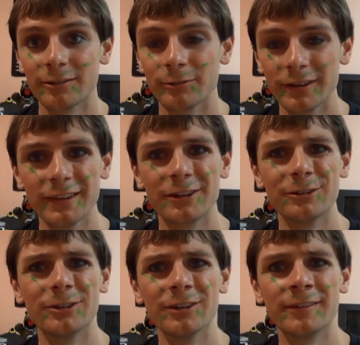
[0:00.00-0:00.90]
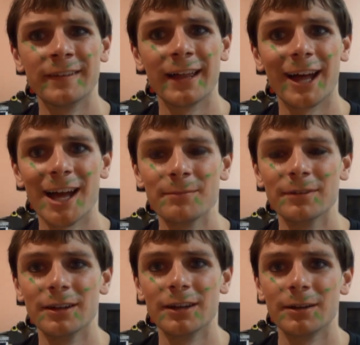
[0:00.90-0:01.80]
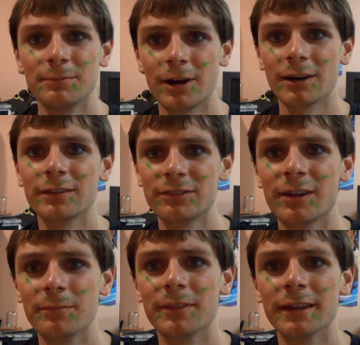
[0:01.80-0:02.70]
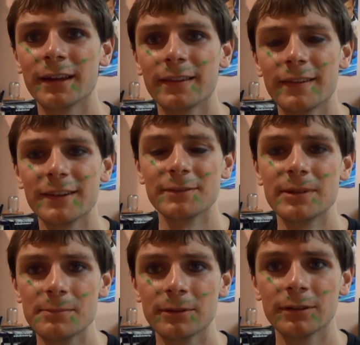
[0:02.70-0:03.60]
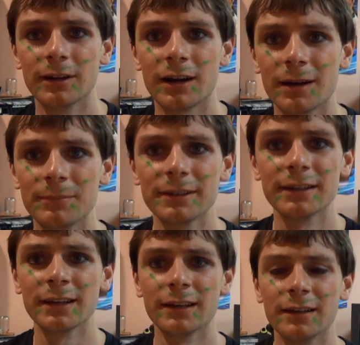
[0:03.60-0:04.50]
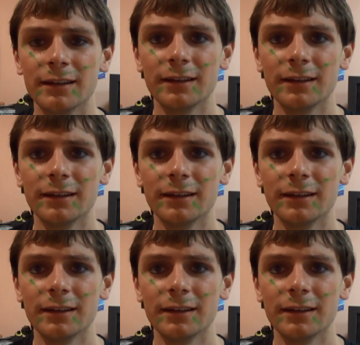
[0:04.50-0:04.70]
really cool that I'm part of something that these people are fangirling,